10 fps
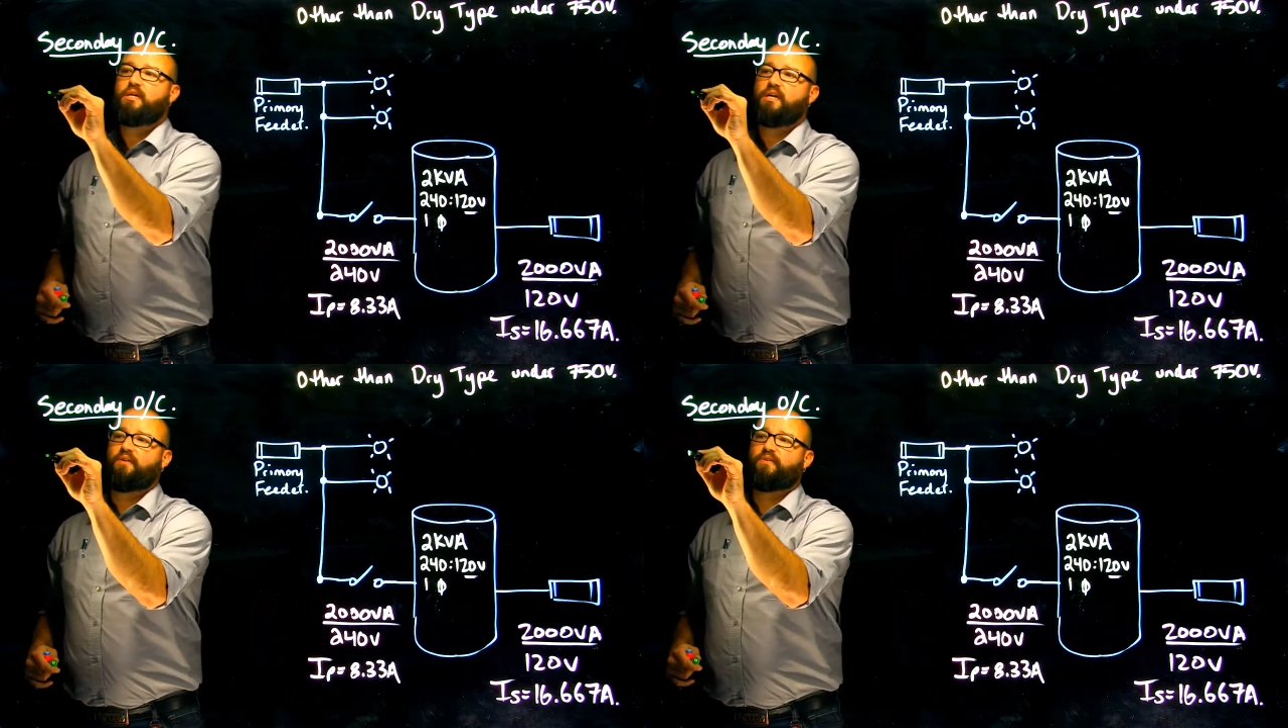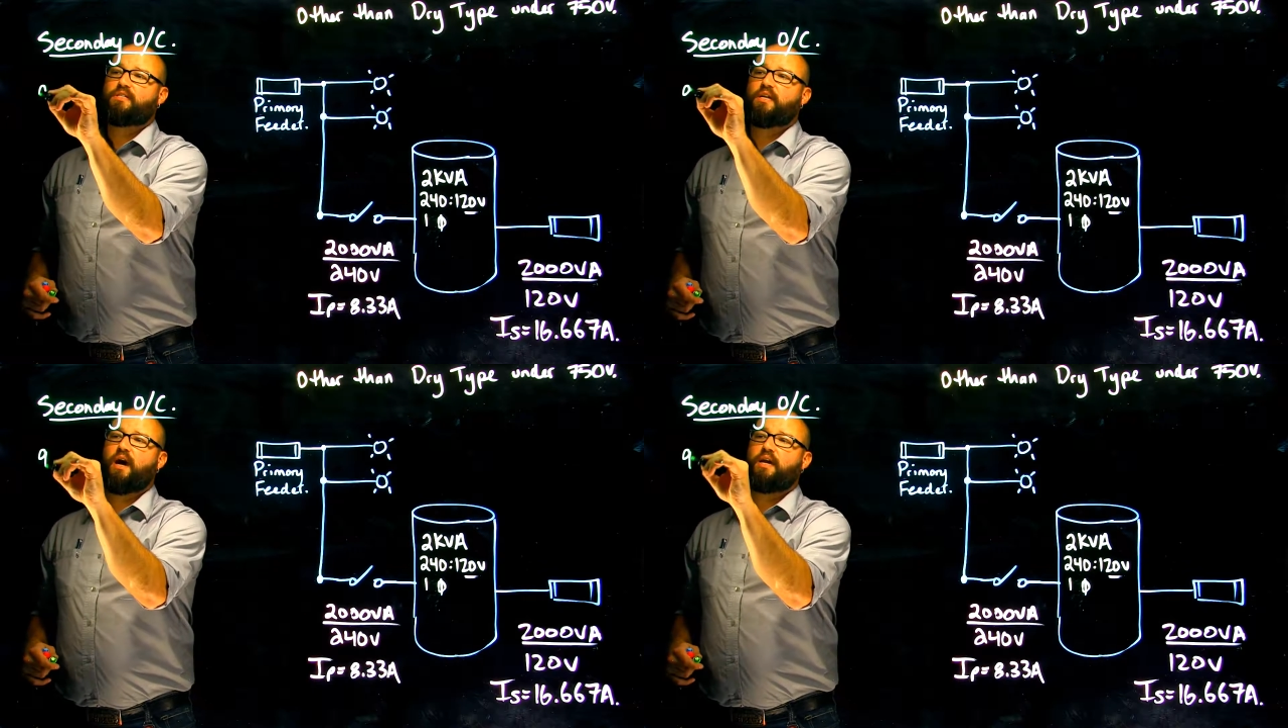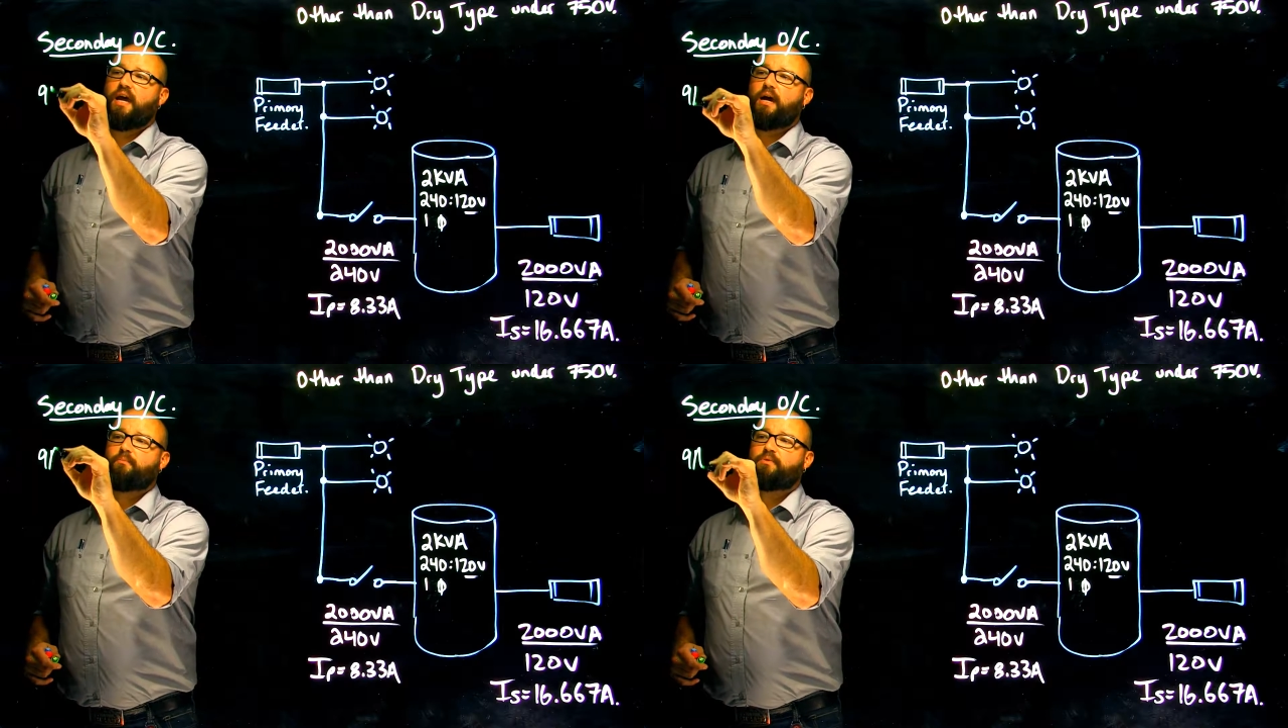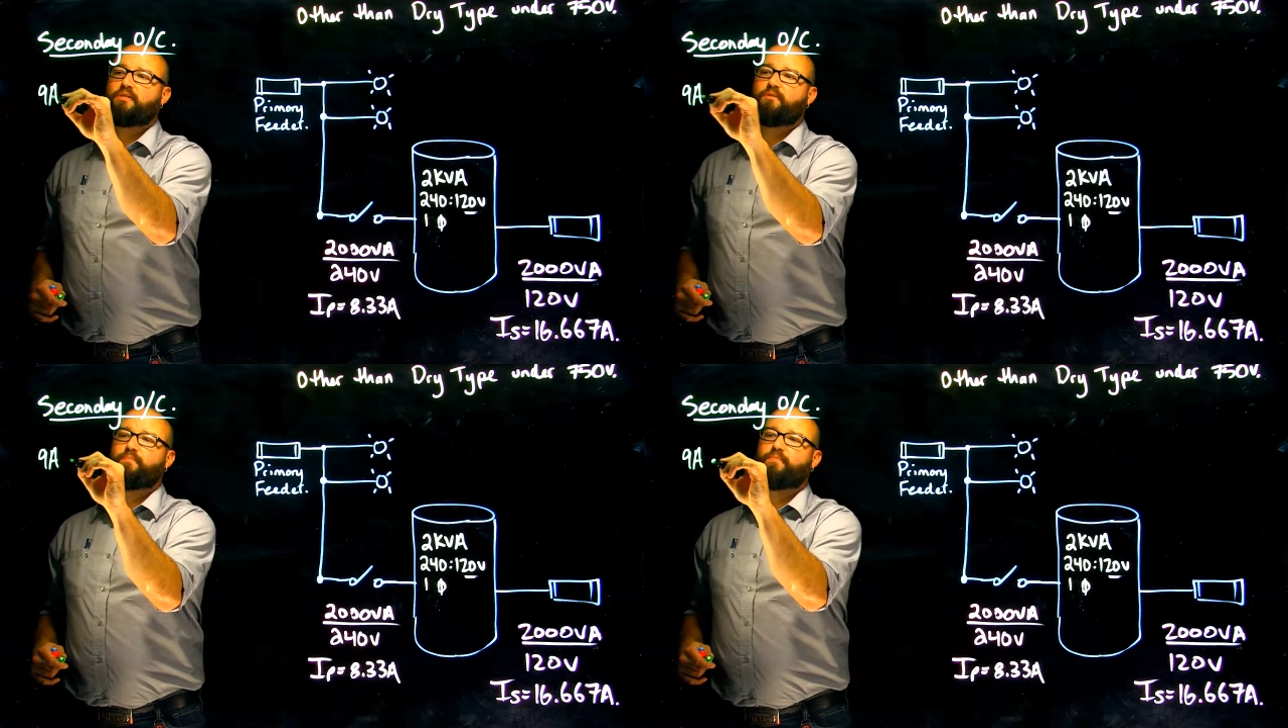If it's 9 amps
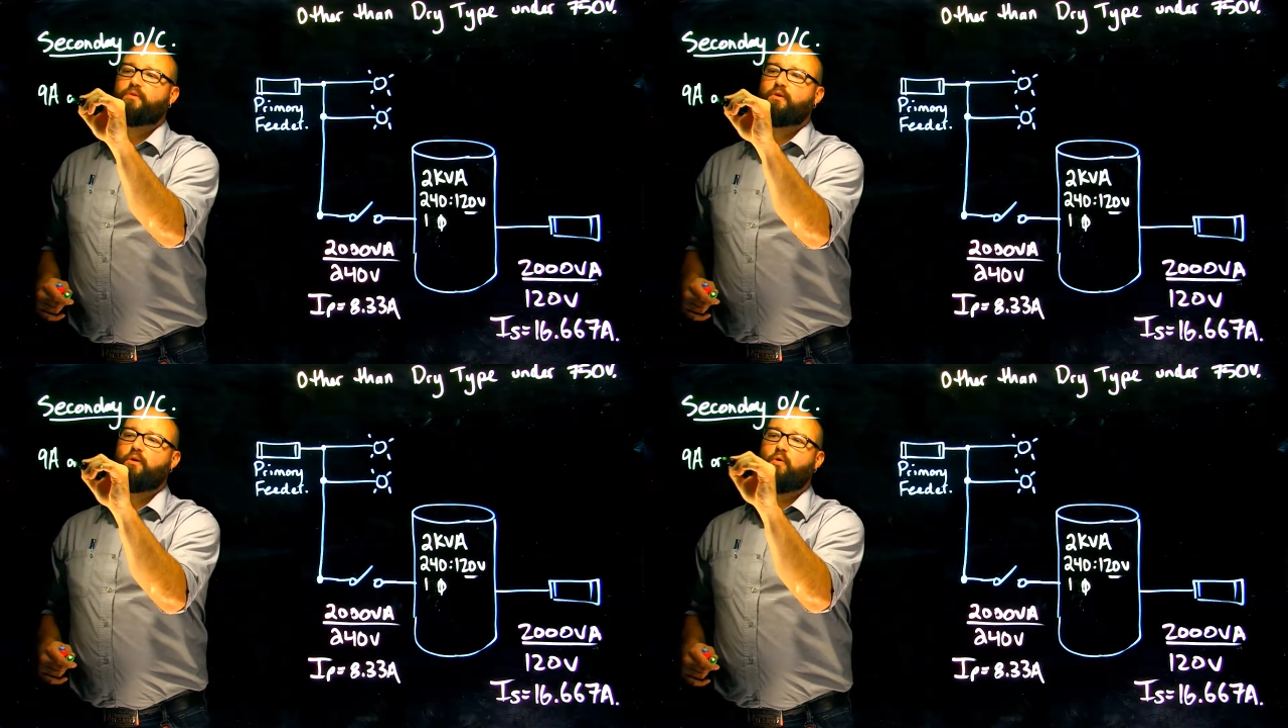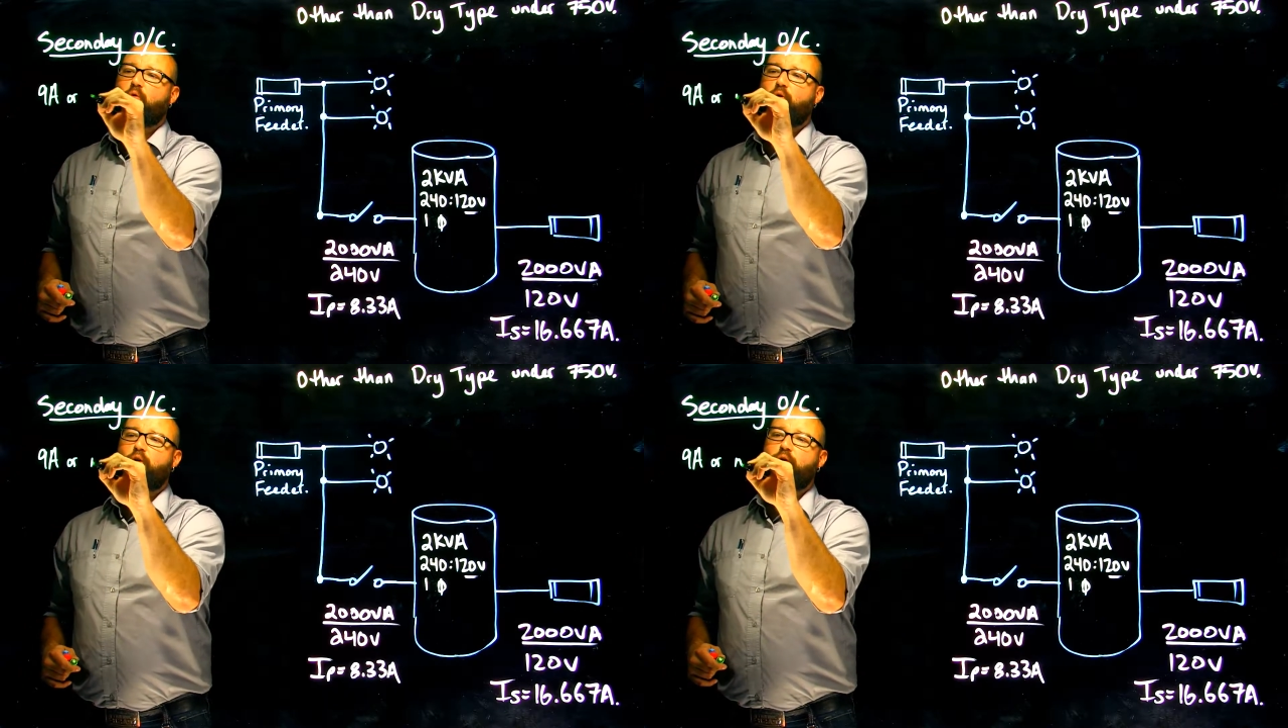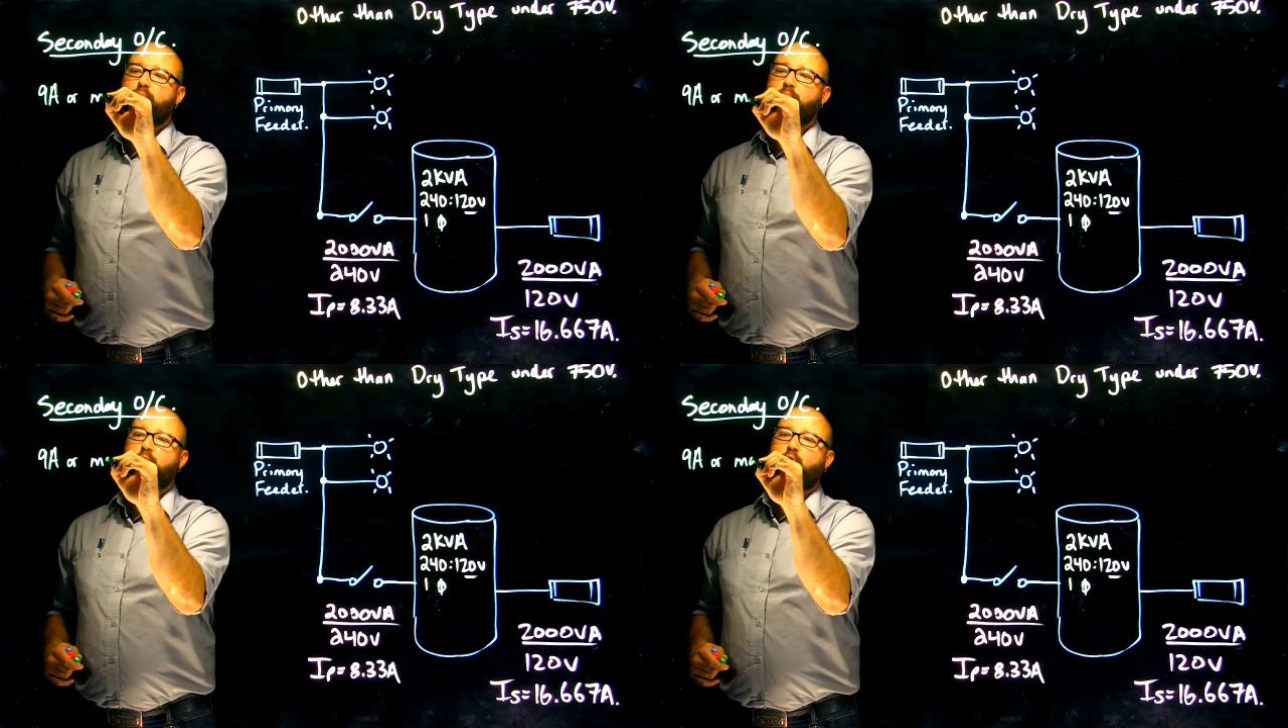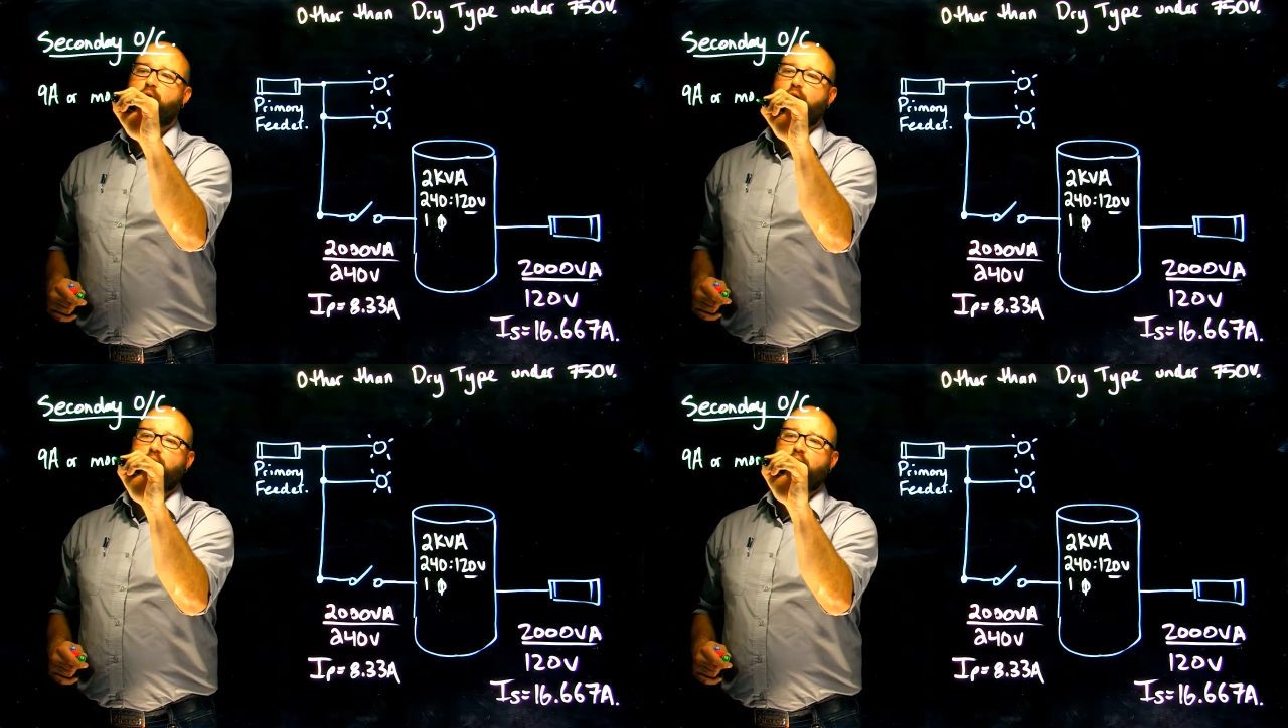or more,